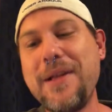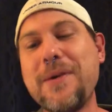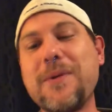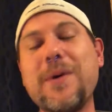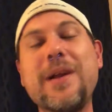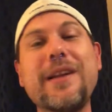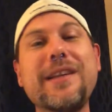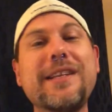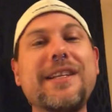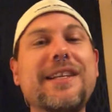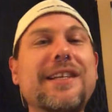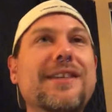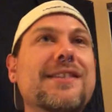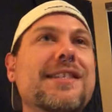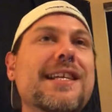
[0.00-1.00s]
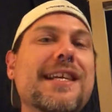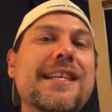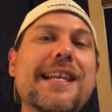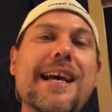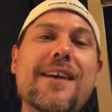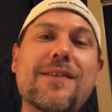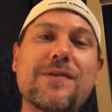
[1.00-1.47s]
When you're sitting
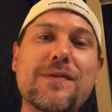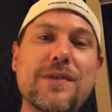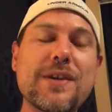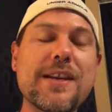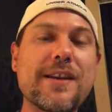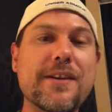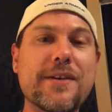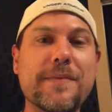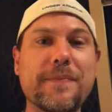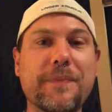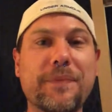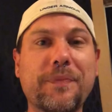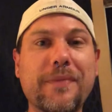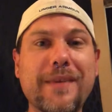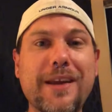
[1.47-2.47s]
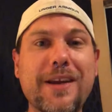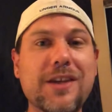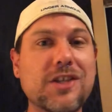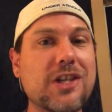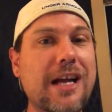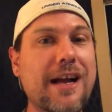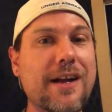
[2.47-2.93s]
down for dinner and your
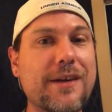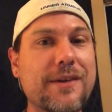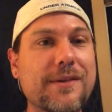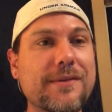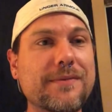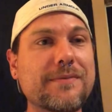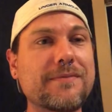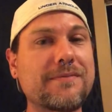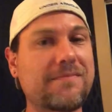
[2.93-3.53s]
child